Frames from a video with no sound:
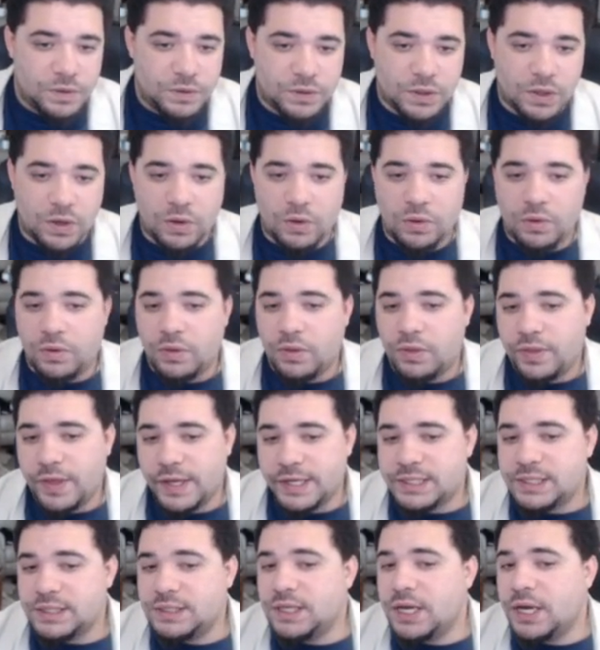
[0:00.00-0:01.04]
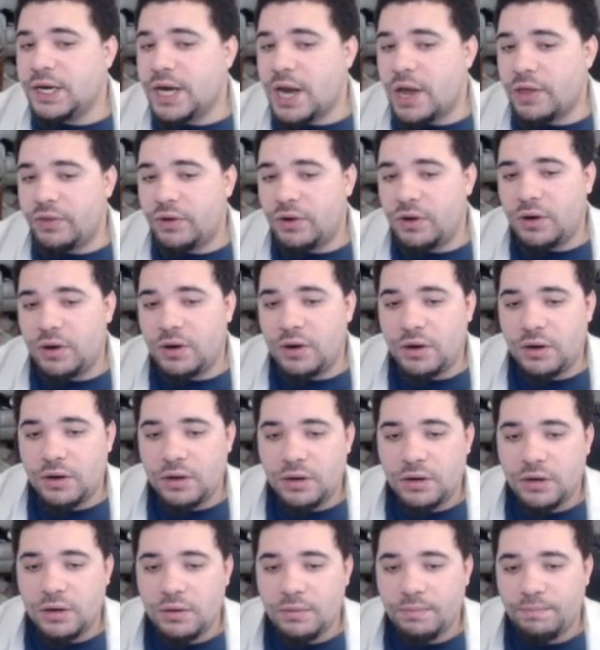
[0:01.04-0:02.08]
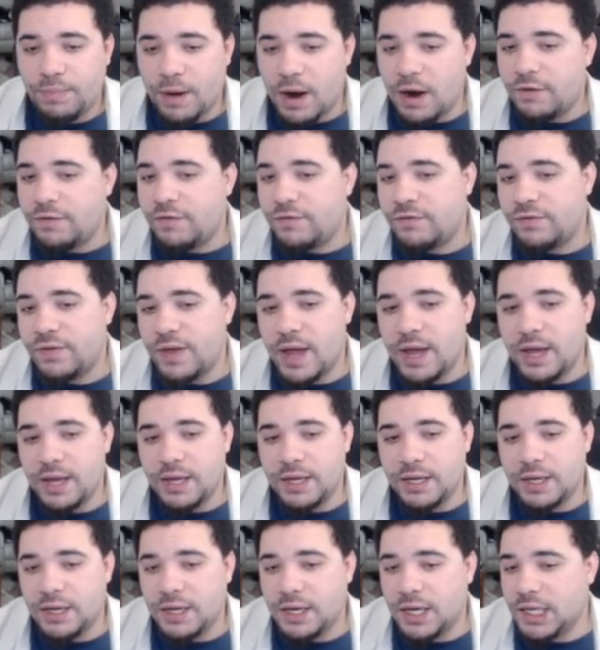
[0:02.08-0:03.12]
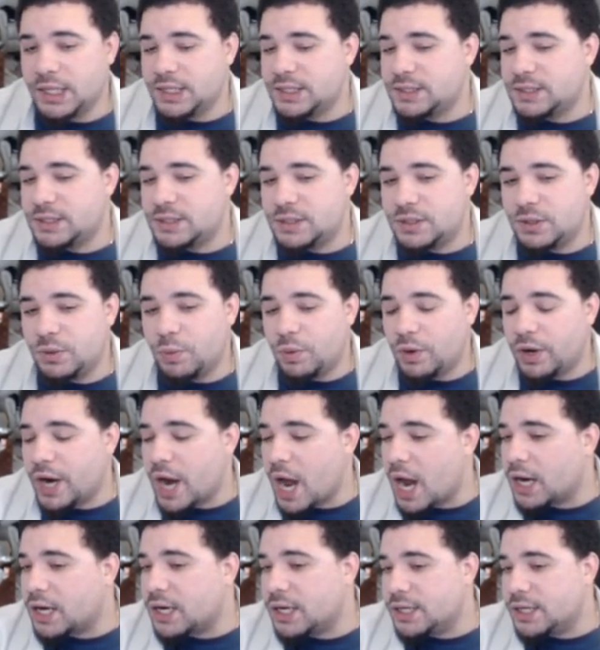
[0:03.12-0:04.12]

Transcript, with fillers: So this is another buff that it's we're not